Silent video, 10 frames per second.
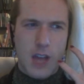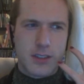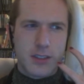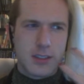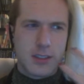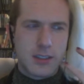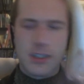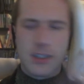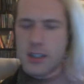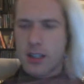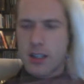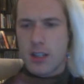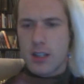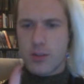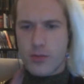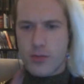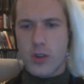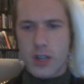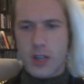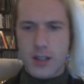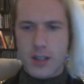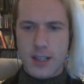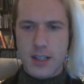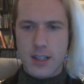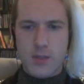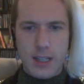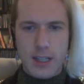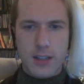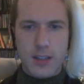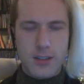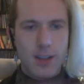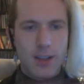The thing is, like, the raw content is really good,